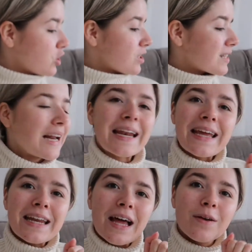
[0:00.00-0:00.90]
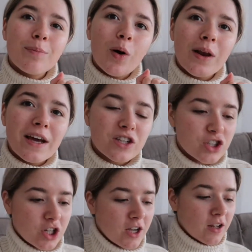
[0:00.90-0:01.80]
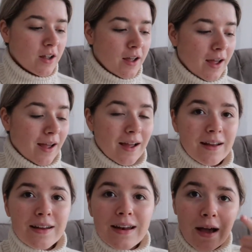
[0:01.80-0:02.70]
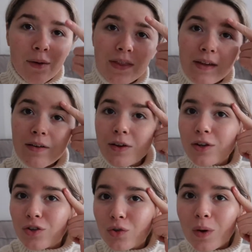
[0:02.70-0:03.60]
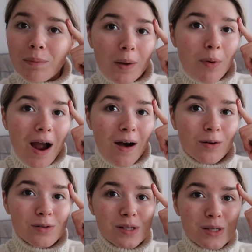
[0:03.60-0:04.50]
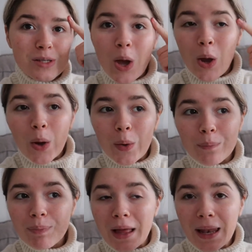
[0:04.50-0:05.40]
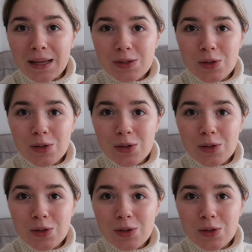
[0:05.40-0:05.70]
Just clean and polished. And now I think I'm gonna do my brows. So let's